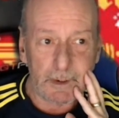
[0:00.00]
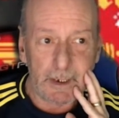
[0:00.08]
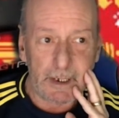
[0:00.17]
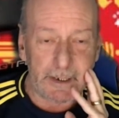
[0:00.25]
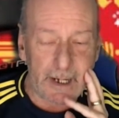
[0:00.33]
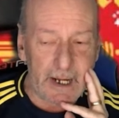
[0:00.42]

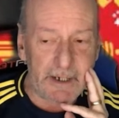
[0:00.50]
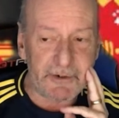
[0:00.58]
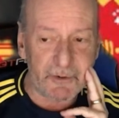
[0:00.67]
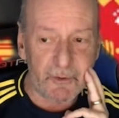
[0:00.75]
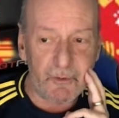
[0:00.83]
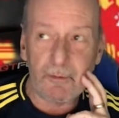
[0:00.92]
And
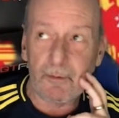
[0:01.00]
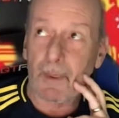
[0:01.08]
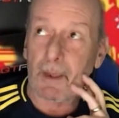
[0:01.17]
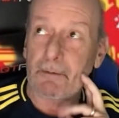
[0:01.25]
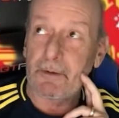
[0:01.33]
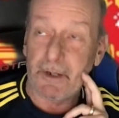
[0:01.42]
Edu
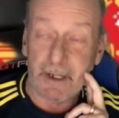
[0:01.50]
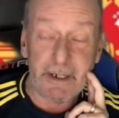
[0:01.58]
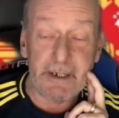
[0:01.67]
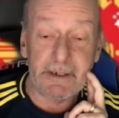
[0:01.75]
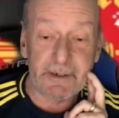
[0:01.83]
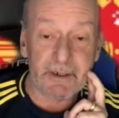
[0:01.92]

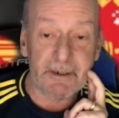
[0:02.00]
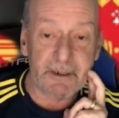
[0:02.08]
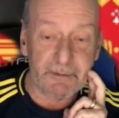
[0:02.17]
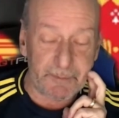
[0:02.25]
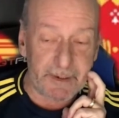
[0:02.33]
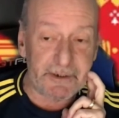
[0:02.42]
needs to
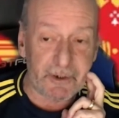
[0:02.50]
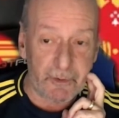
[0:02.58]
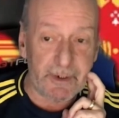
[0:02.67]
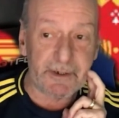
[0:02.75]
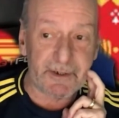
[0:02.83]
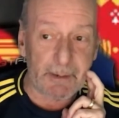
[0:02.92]
be
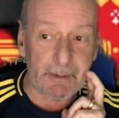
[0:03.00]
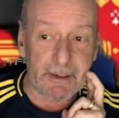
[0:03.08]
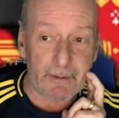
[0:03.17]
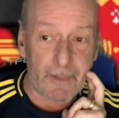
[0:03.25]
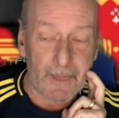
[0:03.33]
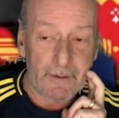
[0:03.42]
doing something.
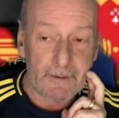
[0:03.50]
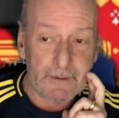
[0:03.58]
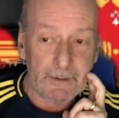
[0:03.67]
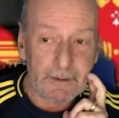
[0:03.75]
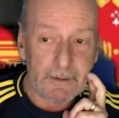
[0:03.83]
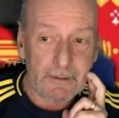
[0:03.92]

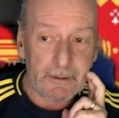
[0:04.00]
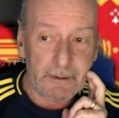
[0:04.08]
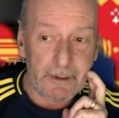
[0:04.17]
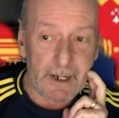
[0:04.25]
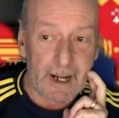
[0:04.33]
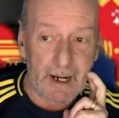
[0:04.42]

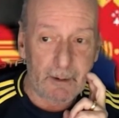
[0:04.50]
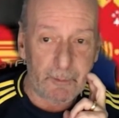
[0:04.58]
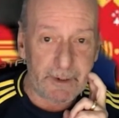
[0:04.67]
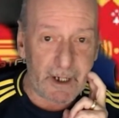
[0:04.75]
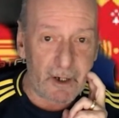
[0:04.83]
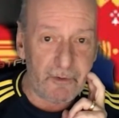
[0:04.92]
Now, we
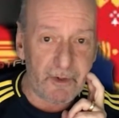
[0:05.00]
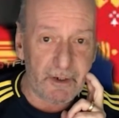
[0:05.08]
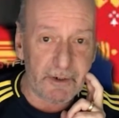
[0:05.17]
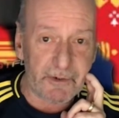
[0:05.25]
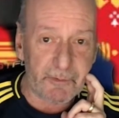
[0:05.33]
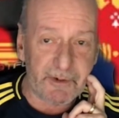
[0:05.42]
know
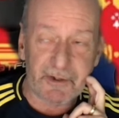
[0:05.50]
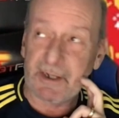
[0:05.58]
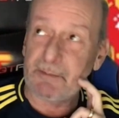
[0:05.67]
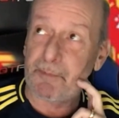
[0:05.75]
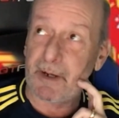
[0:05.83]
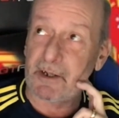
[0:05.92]
that we've
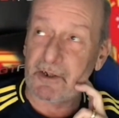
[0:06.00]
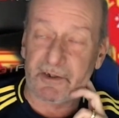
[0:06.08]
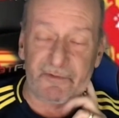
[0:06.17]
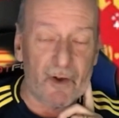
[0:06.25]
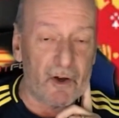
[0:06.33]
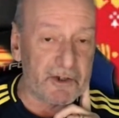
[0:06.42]
seen pictures
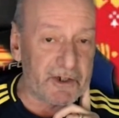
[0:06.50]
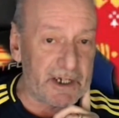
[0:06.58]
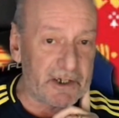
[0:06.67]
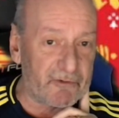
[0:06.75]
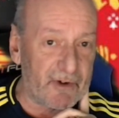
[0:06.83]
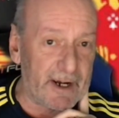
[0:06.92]
of
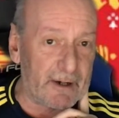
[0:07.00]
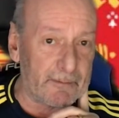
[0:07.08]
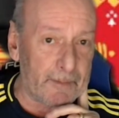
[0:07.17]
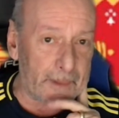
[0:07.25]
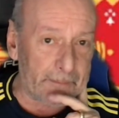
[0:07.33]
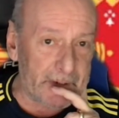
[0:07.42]
Arteta out
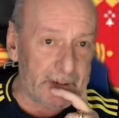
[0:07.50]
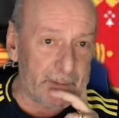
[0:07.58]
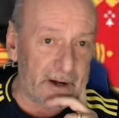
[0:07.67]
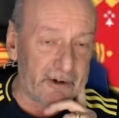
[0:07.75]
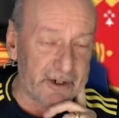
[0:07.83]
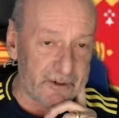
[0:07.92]
in
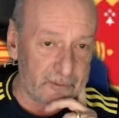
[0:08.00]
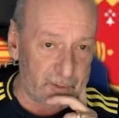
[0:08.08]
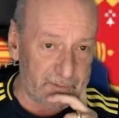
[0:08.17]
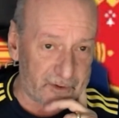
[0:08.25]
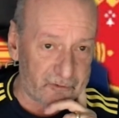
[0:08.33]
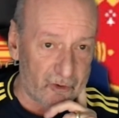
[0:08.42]
America with
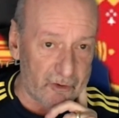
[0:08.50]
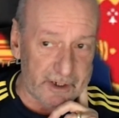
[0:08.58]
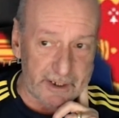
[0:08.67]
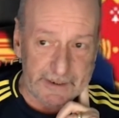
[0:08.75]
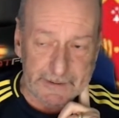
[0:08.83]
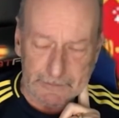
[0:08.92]
the
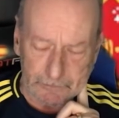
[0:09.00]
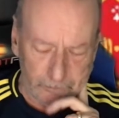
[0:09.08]
Cronkies.